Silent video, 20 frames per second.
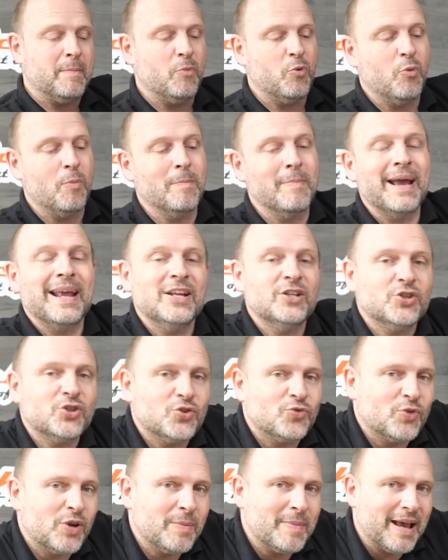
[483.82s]
more
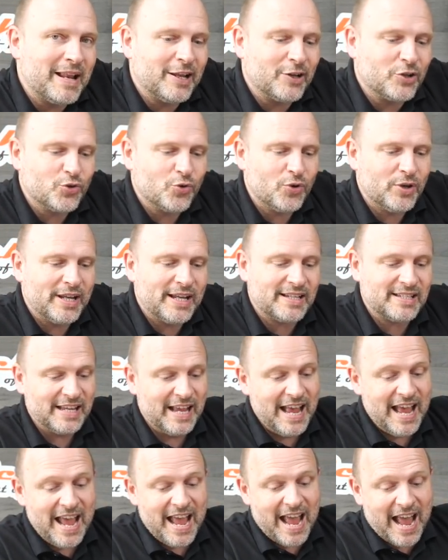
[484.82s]
mainstream electronics.
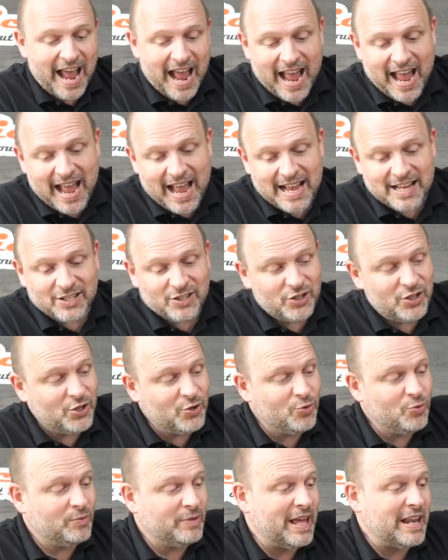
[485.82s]
And
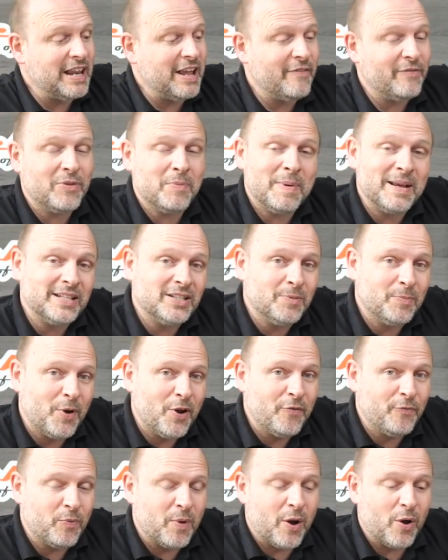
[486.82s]
you'll then have the best of
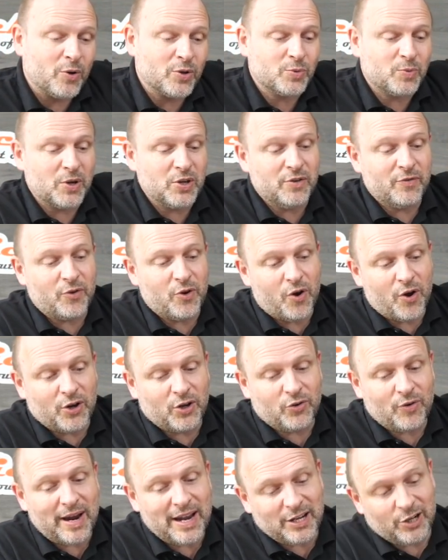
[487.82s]
both worlds, where you've got a
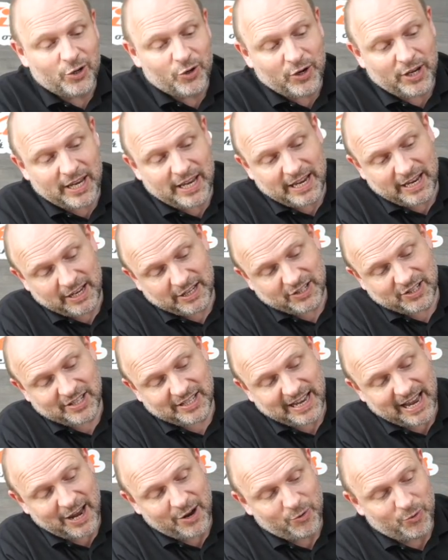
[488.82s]
great looking
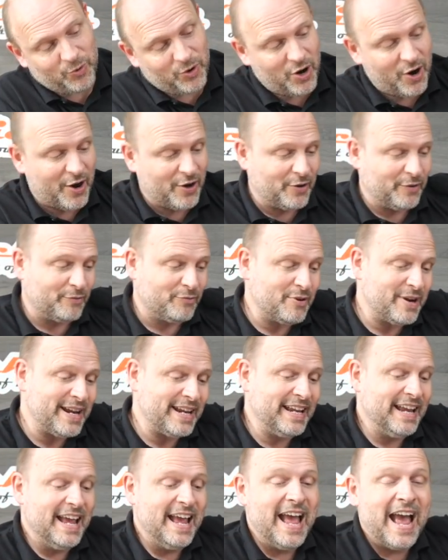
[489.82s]
scale kind of
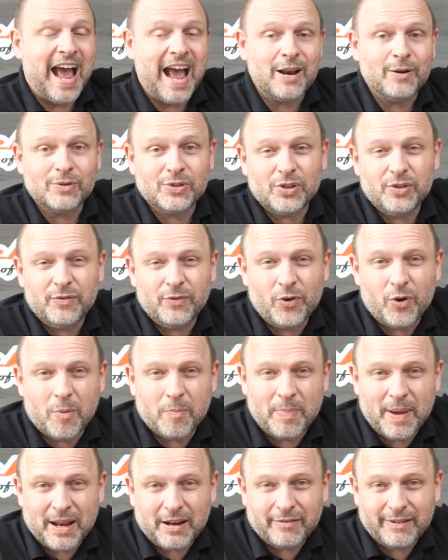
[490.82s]
rig and also you've
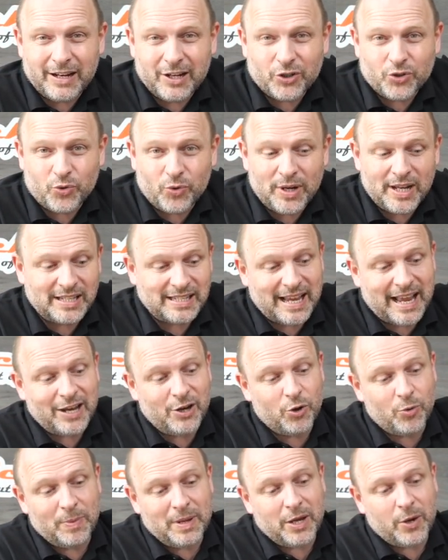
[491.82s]
got better electronics and
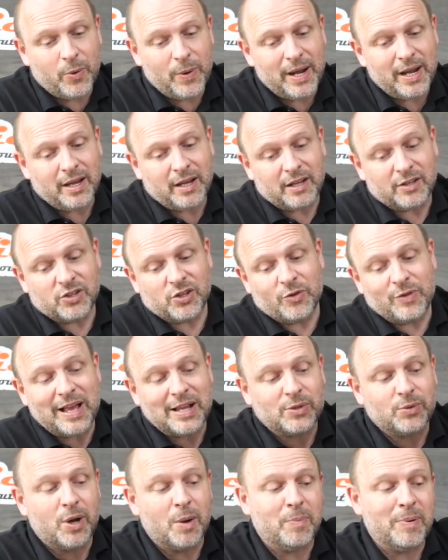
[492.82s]
it will be quicker. So
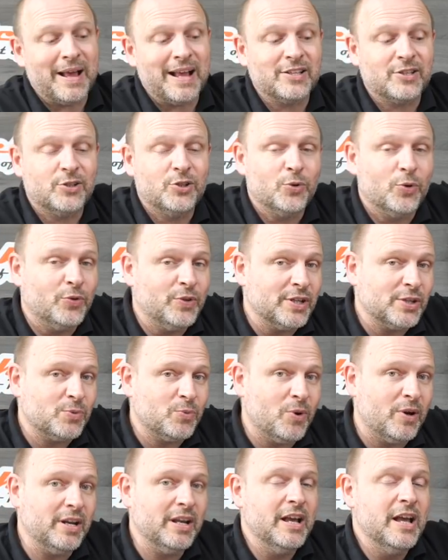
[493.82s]
that's what I plan to do on this
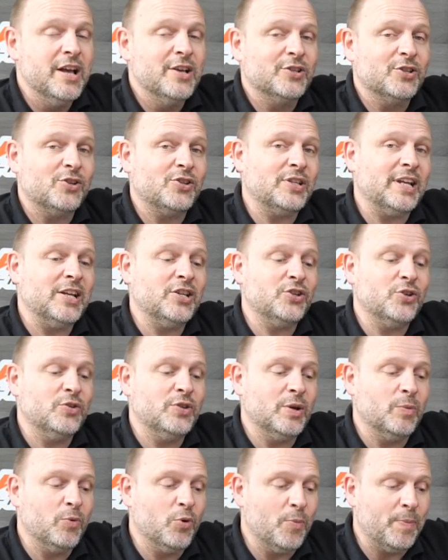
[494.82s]
one. So stay
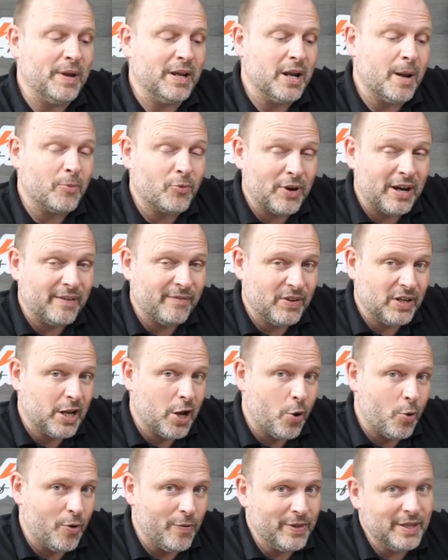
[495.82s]
tuned, there will be an upgrade
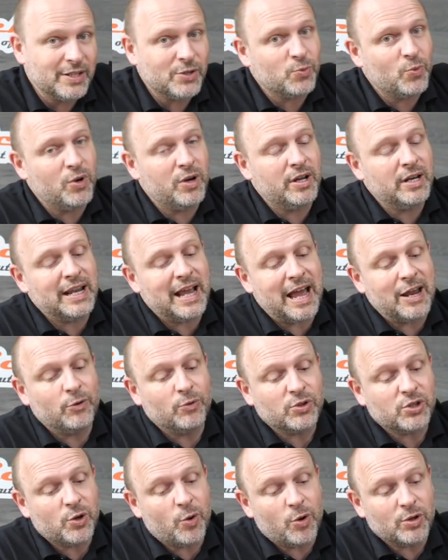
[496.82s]
video on this one and
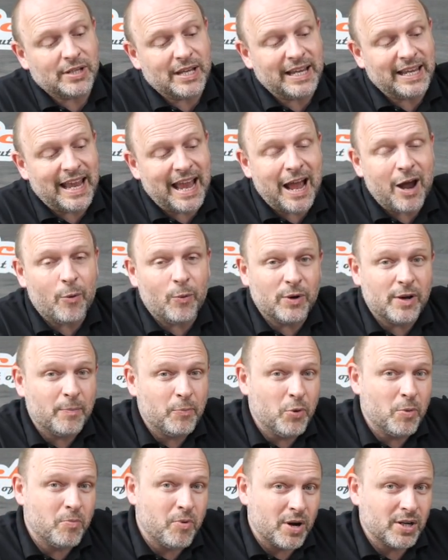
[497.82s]
also I'll take it out when I
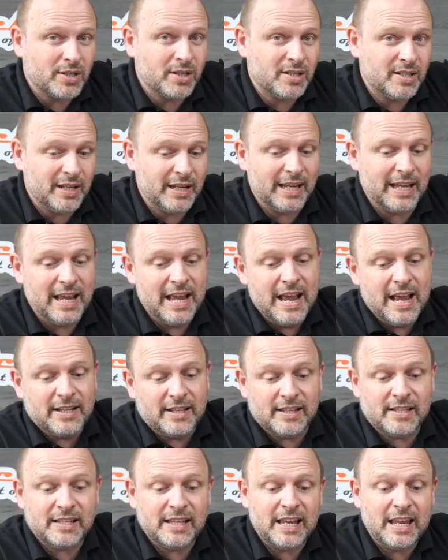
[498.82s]
put brushless in it
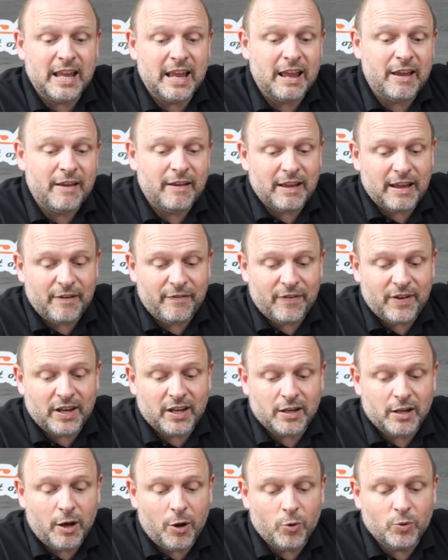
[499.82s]
to see if it
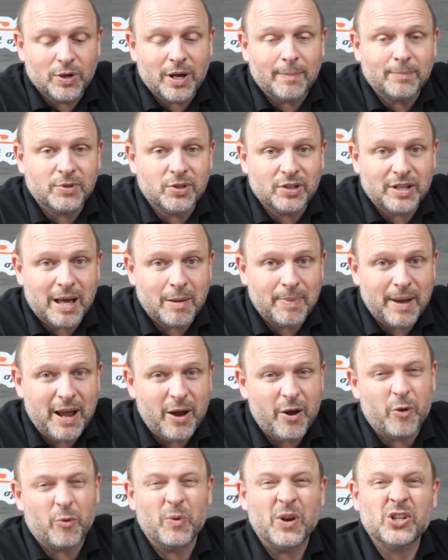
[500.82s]
can hold up to that
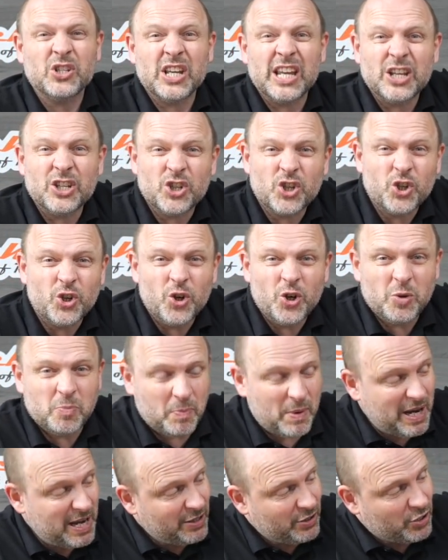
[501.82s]
power, which it should,
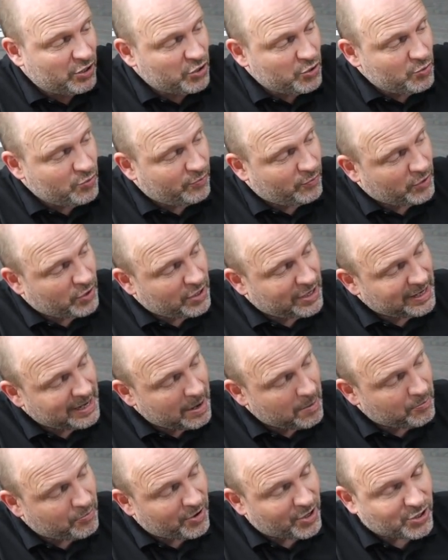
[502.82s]
being that you can
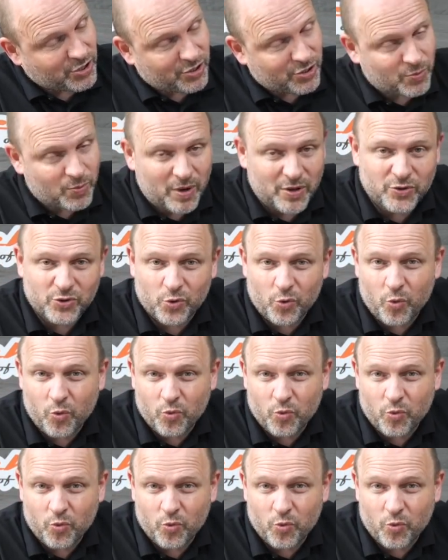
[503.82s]
get brushless ones